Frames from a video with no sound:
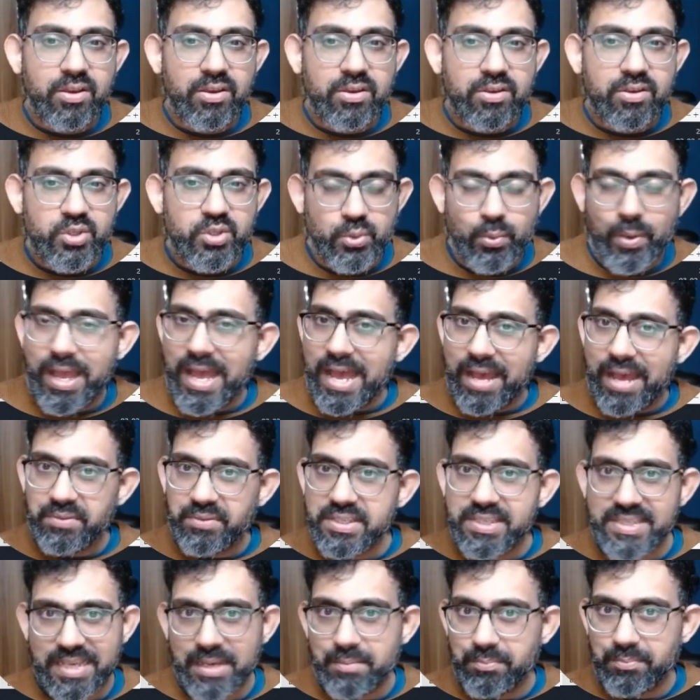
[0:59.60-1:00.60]
So I have the
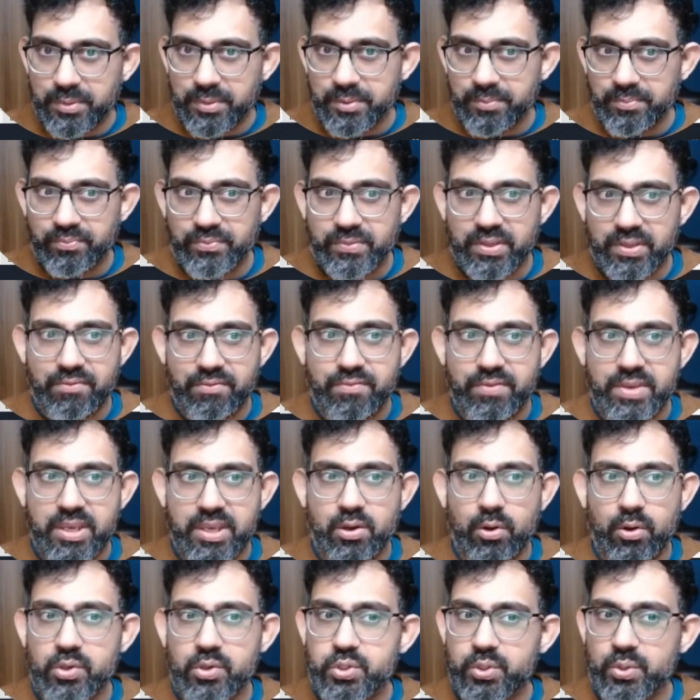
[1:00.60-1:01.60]
sample. We
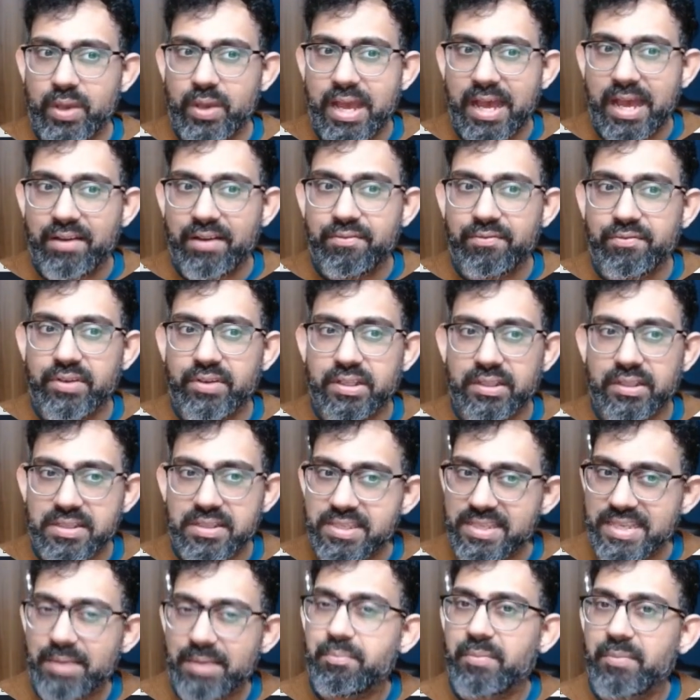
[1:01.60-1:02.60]
also have the
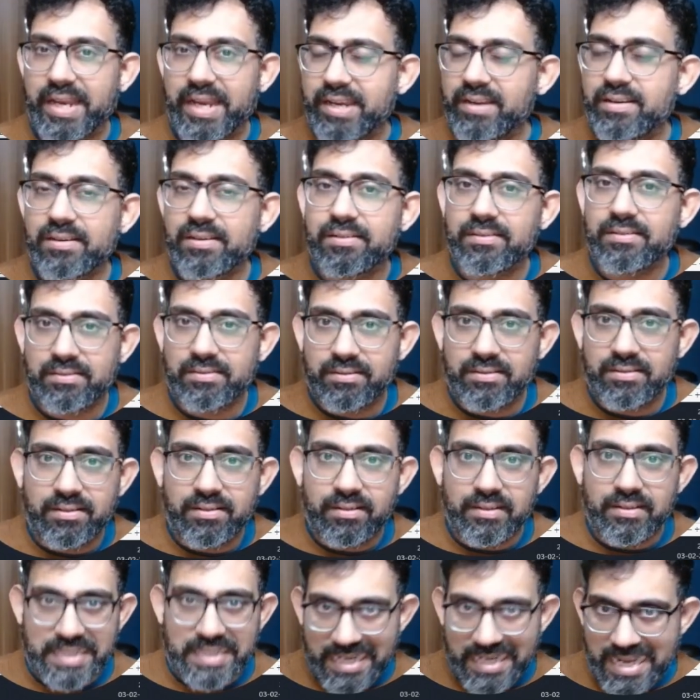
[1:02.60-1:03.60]
same data
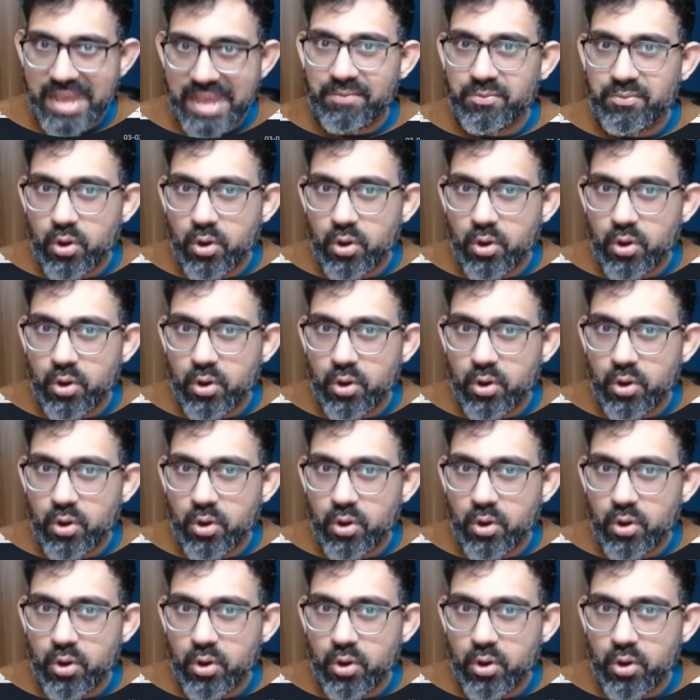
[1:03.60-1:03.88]
that I have